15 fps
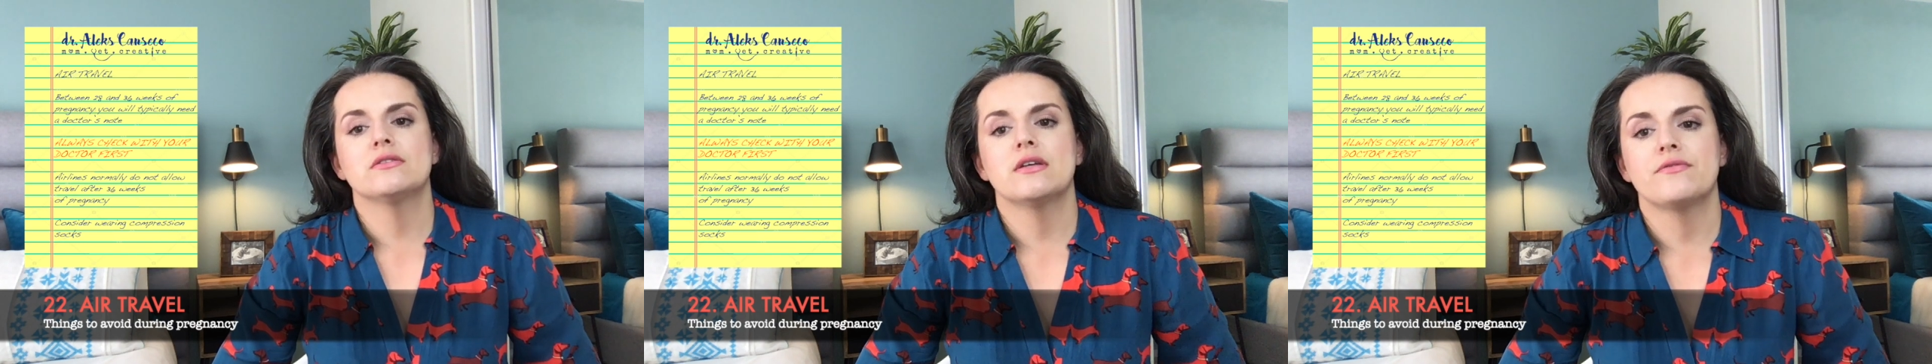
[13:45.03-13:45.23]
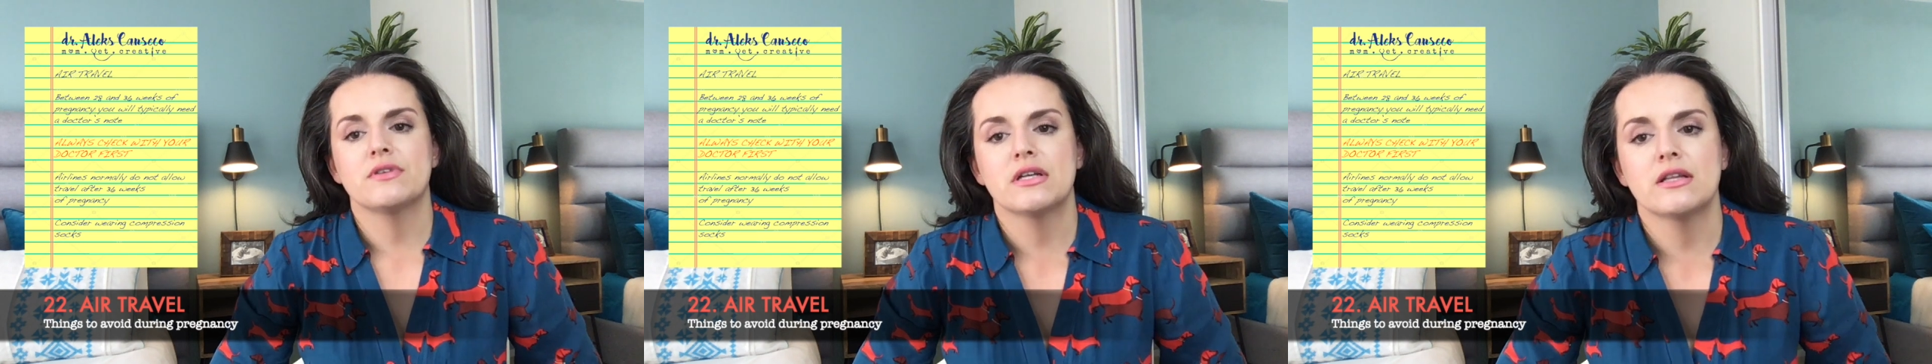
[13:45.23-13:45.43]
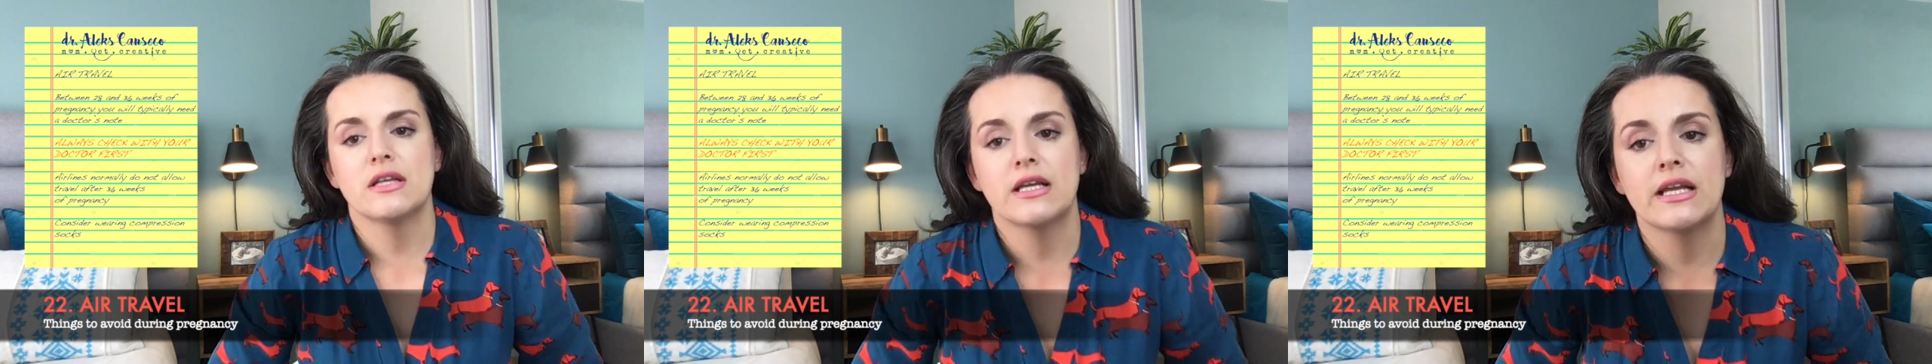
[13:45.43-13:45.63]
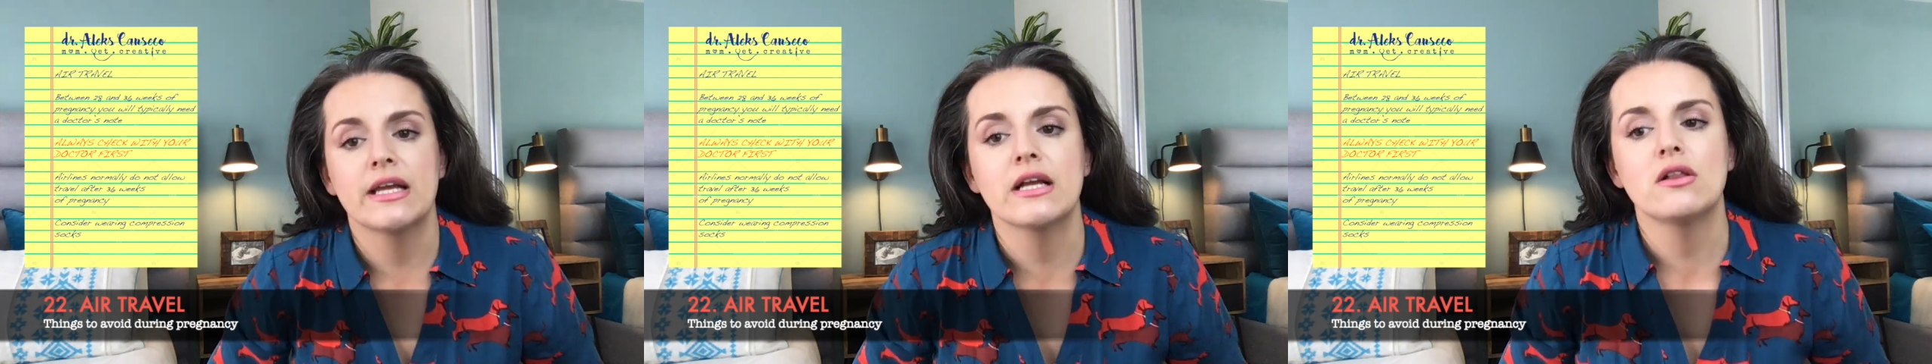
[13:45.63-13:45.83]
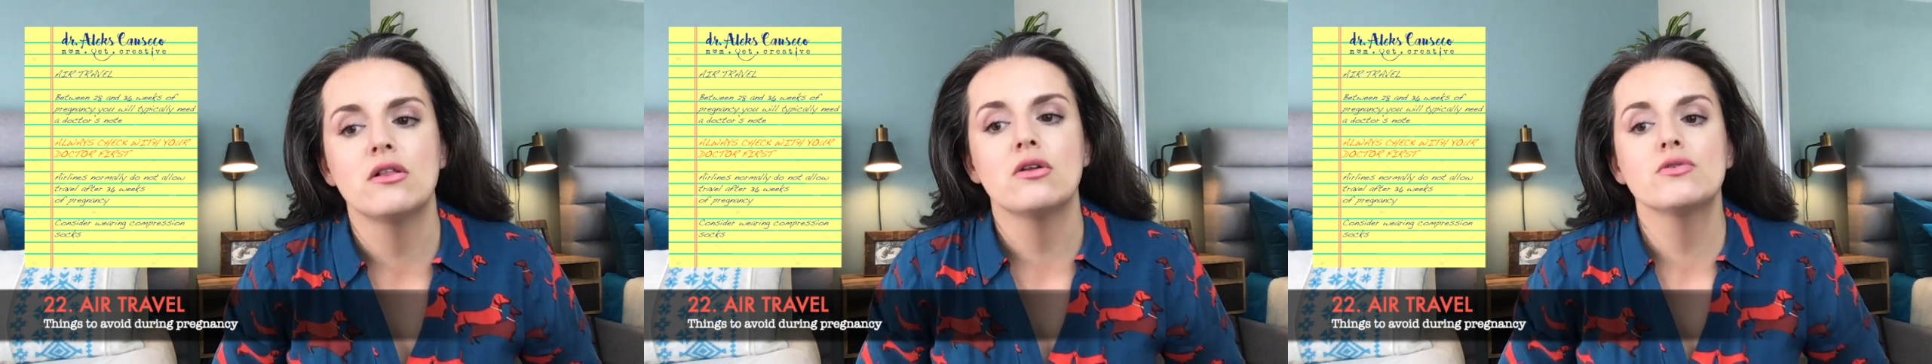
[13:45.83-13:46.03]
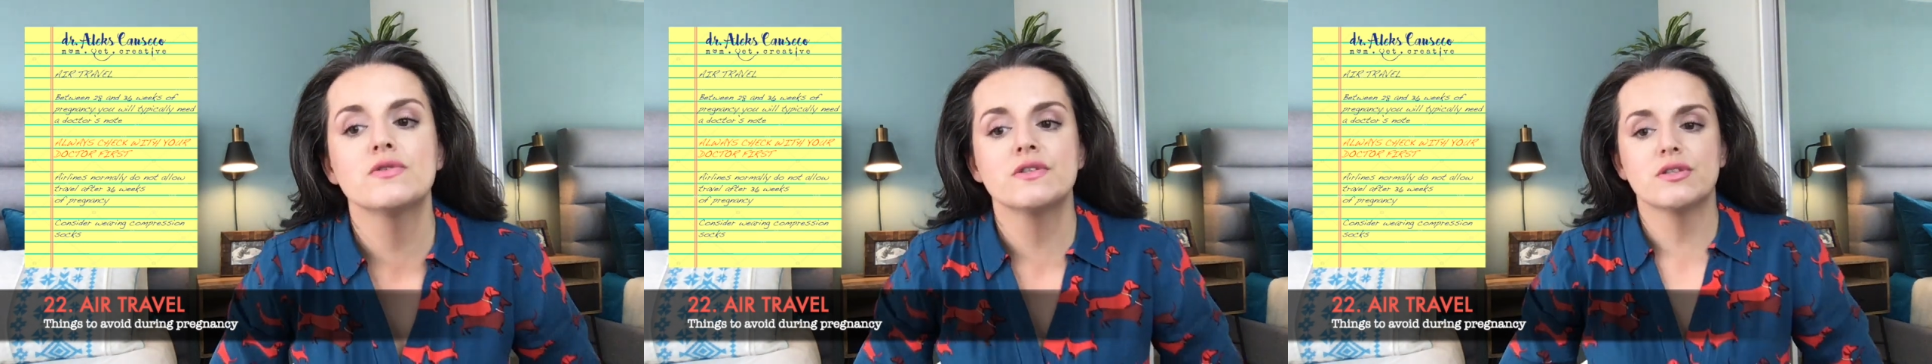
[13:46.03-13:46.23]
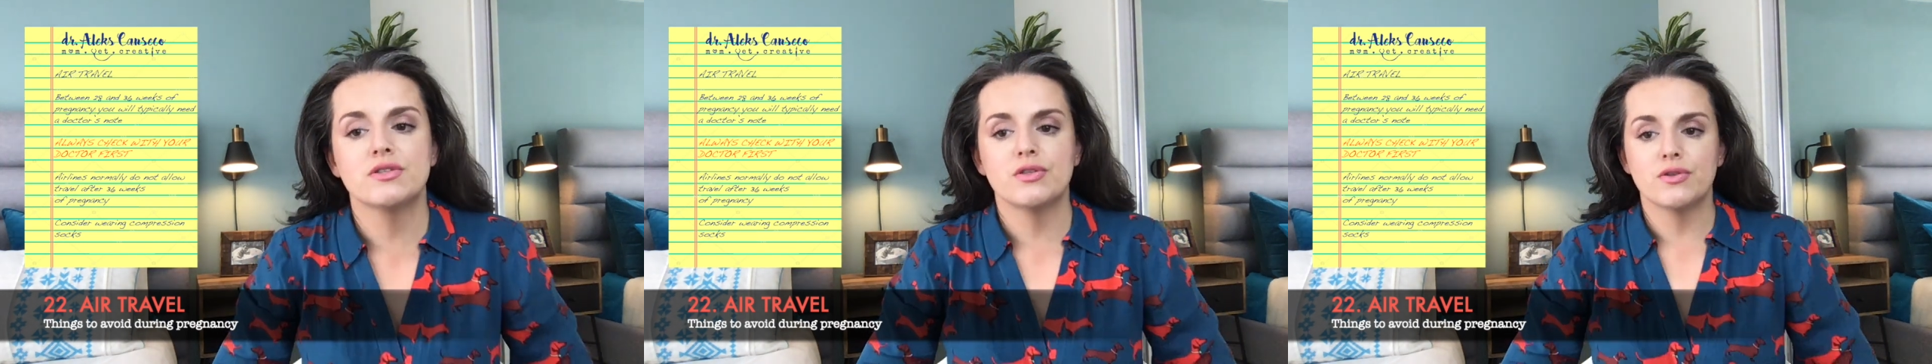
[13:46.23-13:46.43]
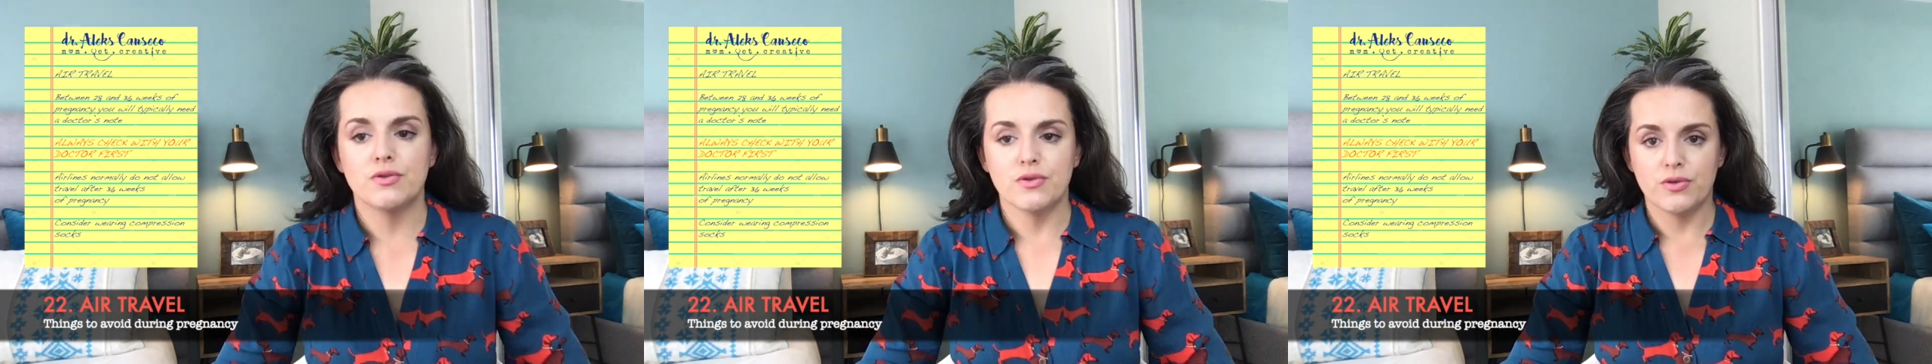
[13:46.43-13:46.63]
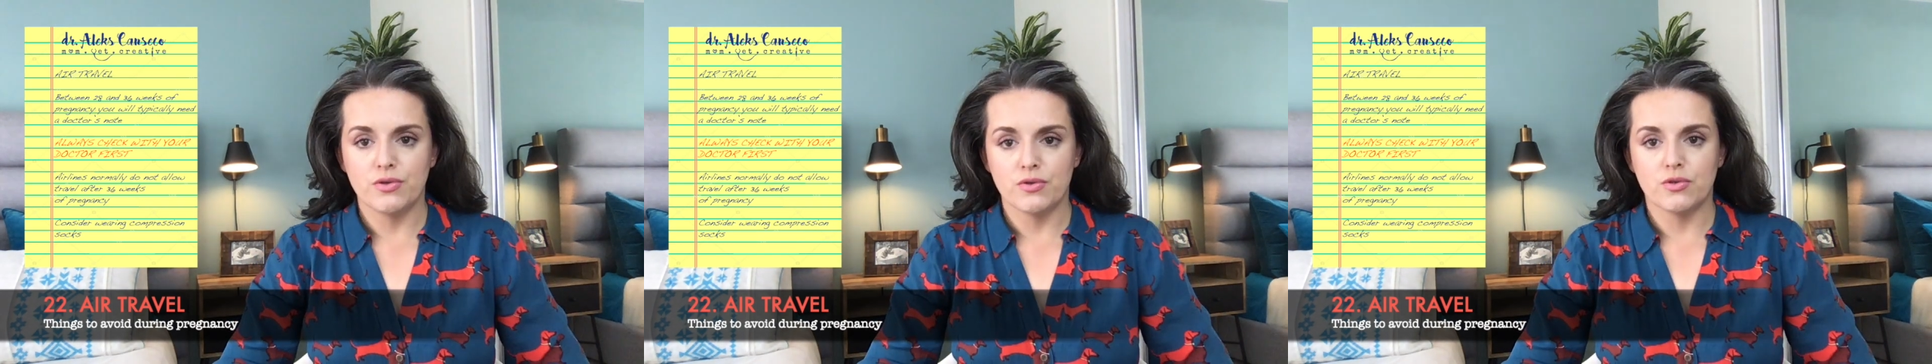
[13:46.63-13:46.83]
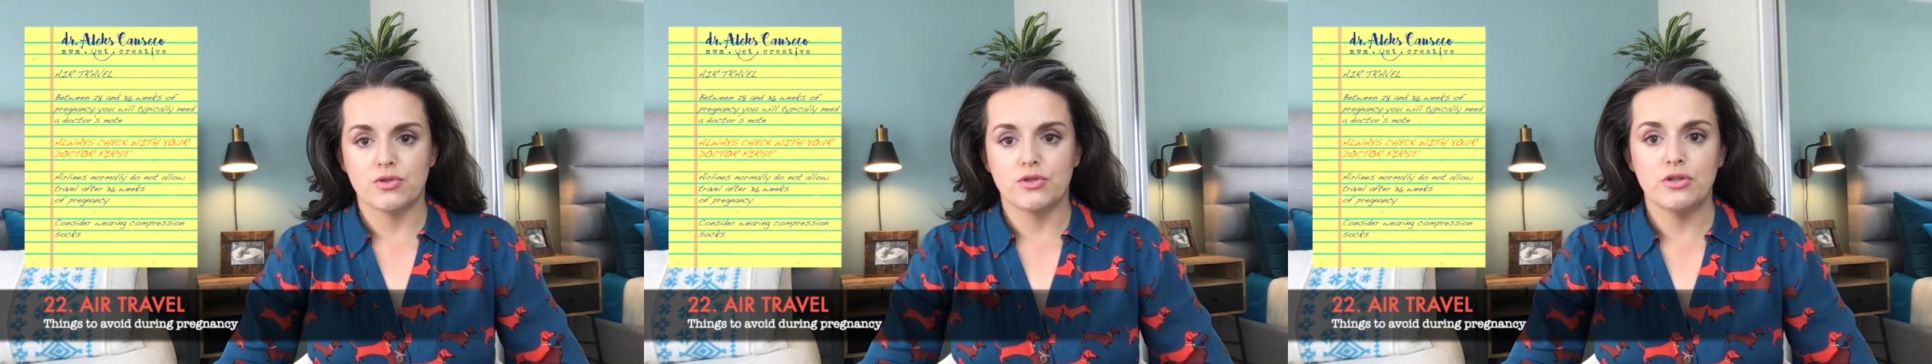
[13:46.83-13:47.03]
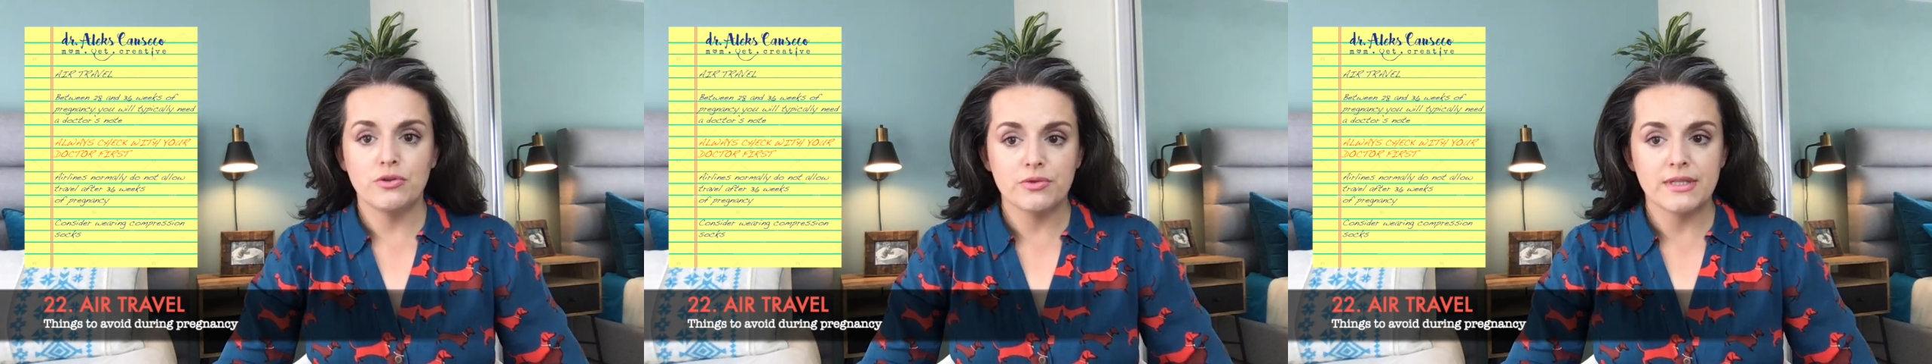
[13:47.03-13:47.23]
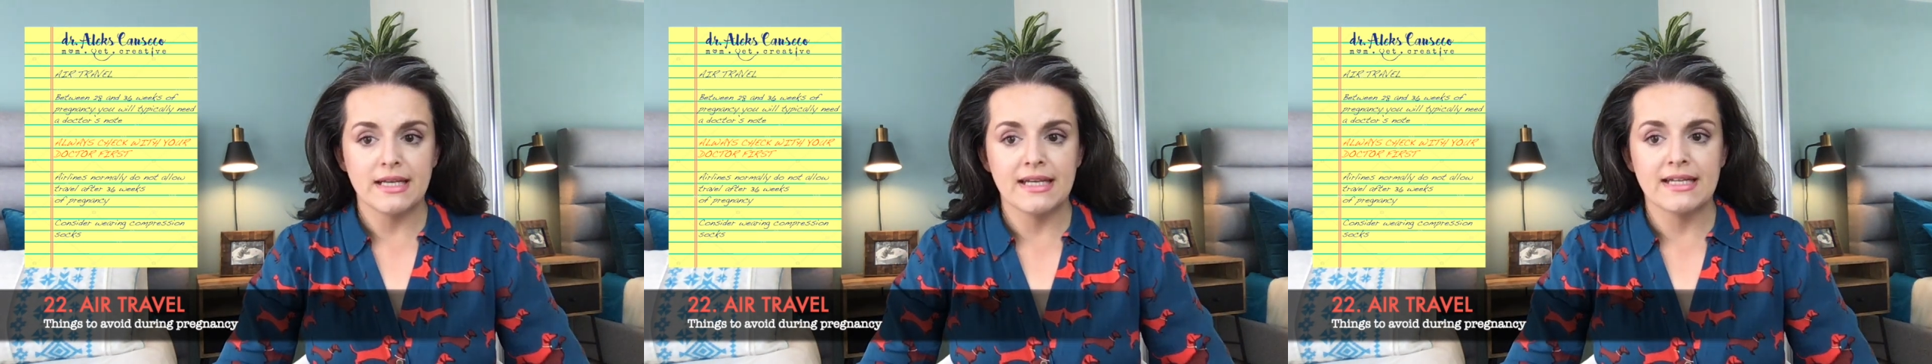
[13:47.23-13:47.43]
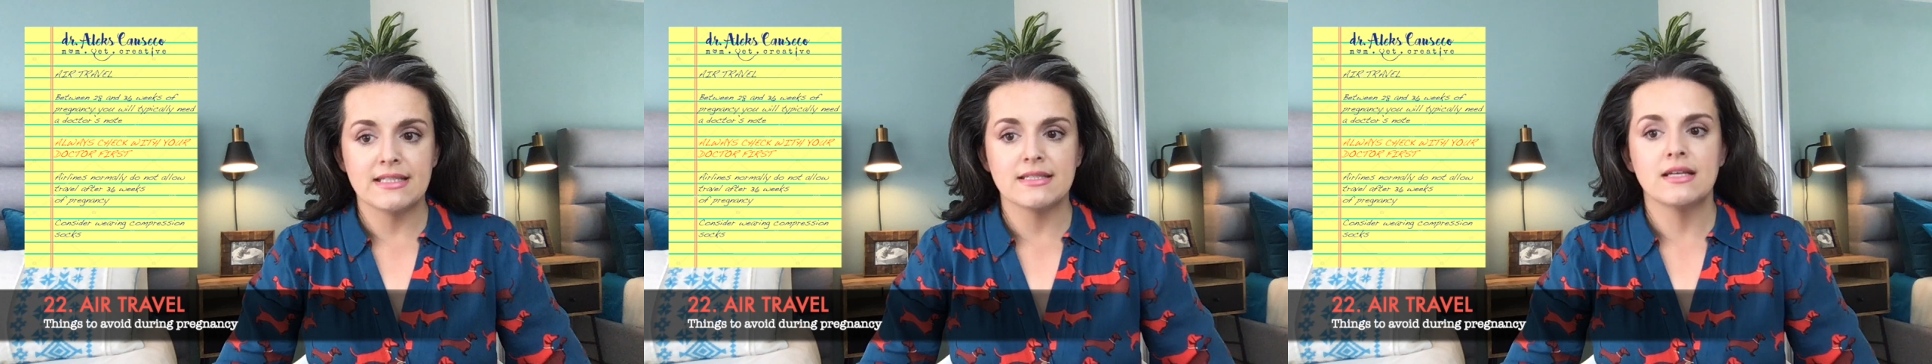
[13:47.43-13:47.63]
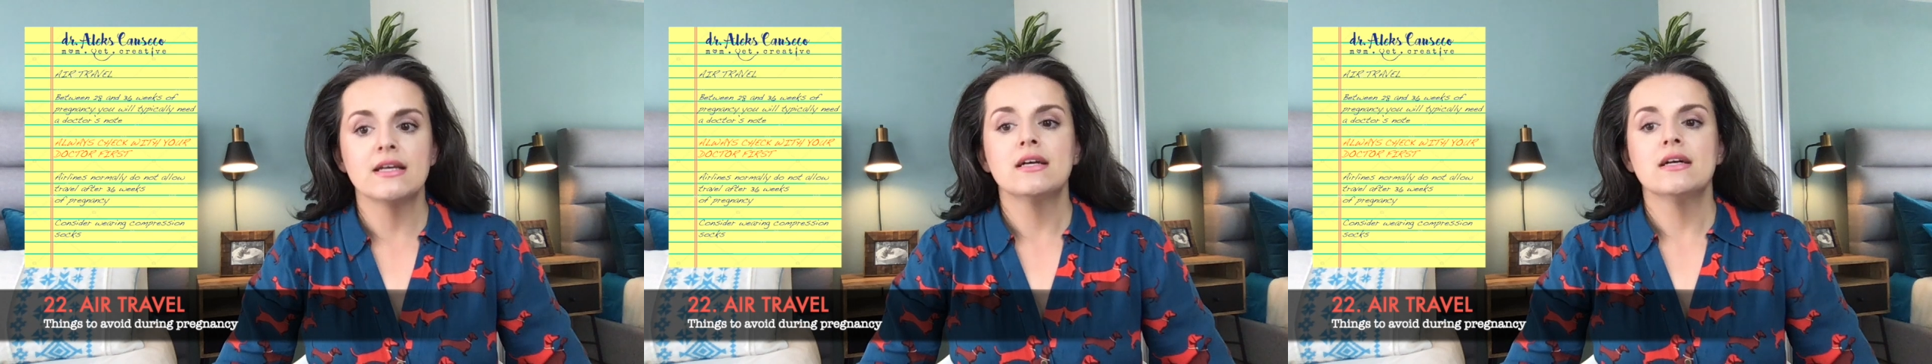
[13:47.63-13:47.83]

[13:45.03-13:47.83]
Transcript: definitely getting closer to your due date,